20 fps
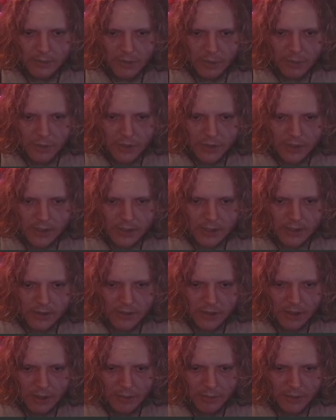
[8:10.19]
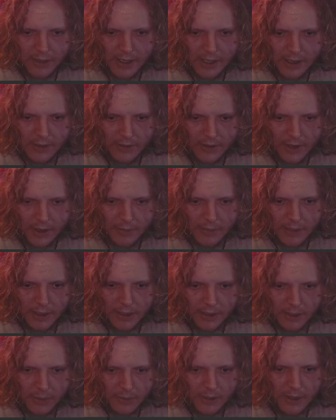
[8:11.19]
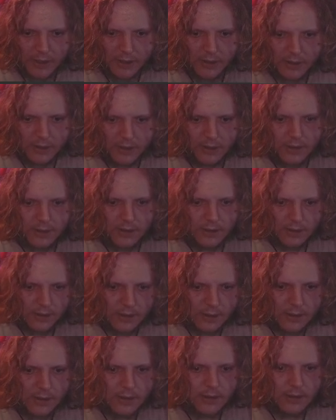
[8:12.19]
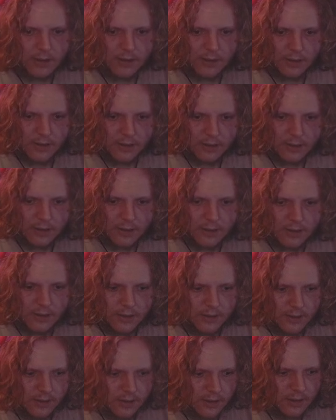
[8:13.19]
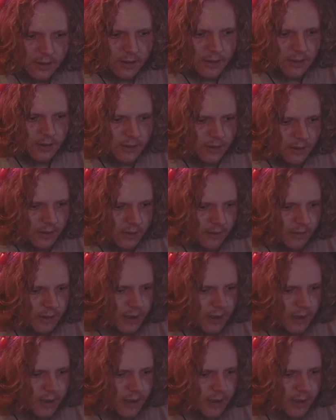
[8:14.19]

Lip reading: music's gonna start playing and then I'm gonna come in. I'm gonna